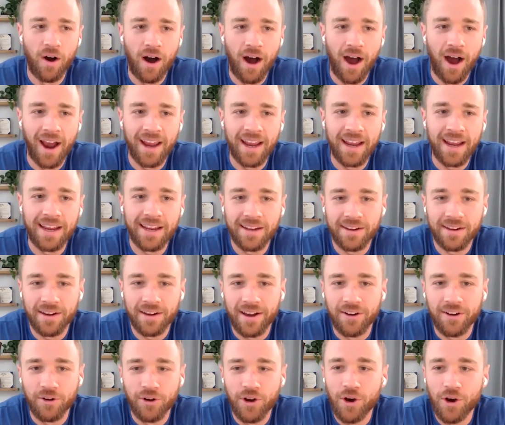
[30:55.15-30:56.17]
I
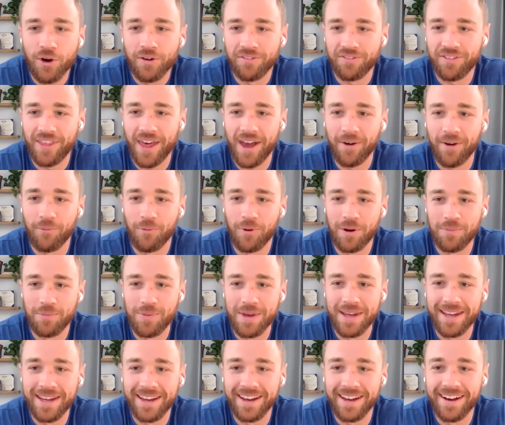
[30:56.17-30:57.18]
don't know if that would
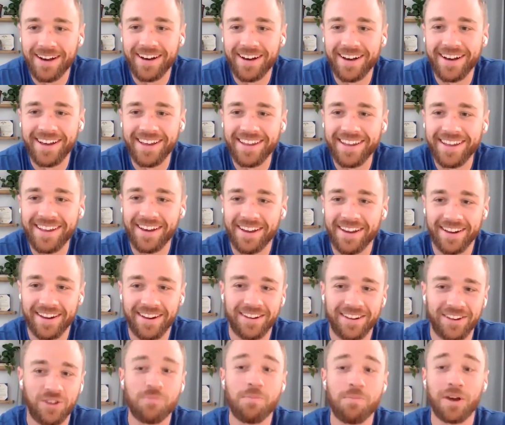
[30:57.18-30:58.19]
be
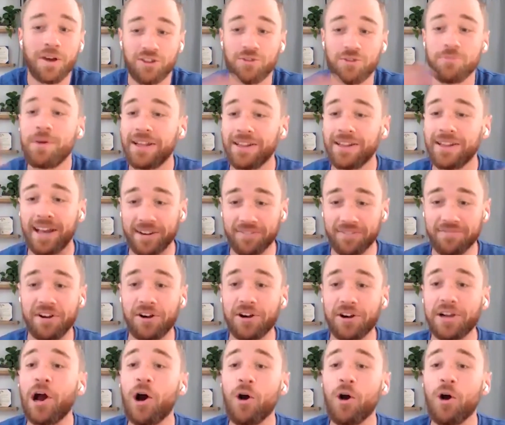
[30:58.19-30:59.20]
you must have been like
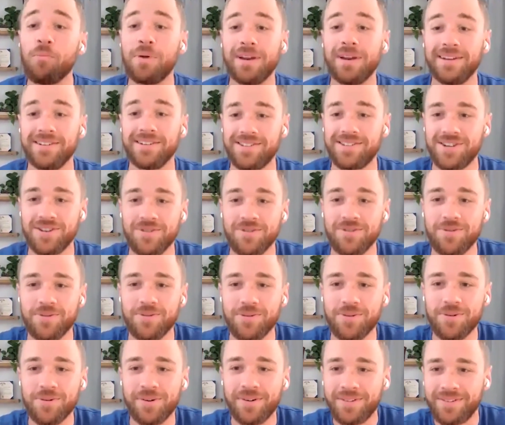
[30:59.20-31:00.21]
very open
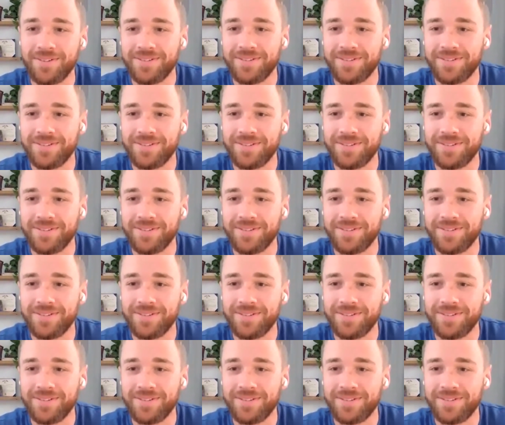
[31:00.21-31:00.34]
to